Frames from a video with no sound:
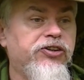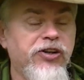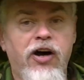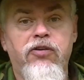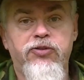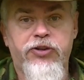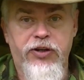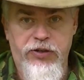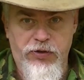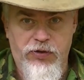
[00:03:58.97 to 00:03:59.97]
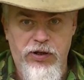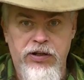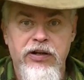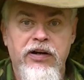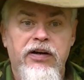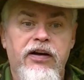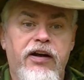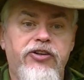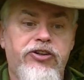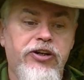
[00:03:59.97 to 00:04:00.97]
sews Kandura,
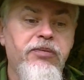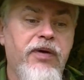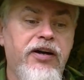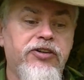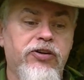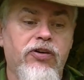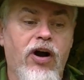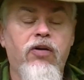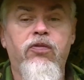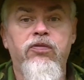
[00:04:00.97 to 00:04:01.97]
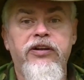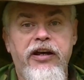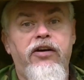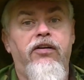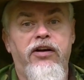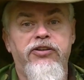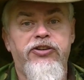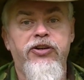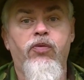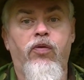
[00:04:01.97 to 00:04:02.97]
and she makes her own gear, and she